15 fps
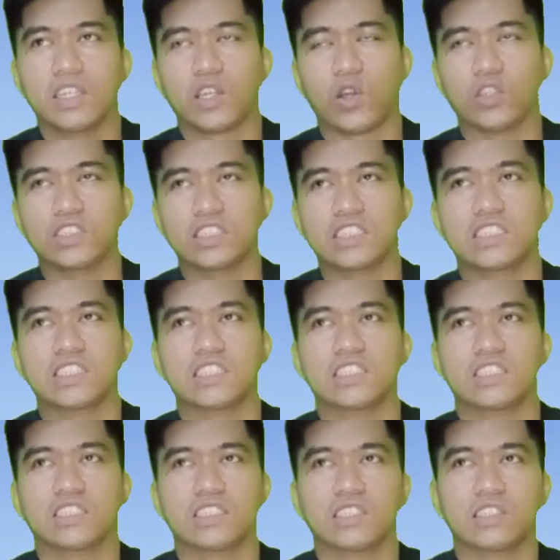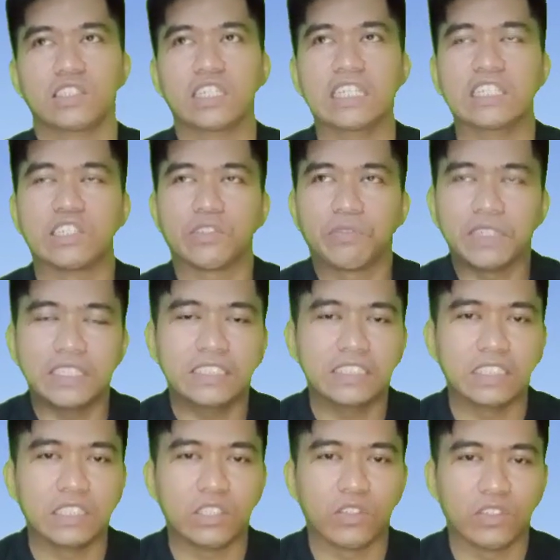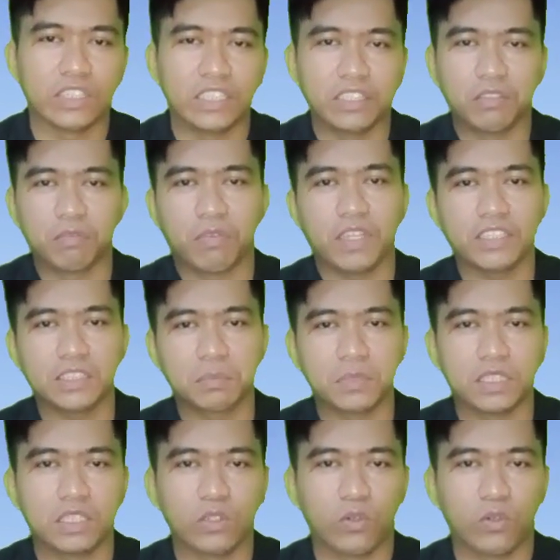consider increasing on the investment,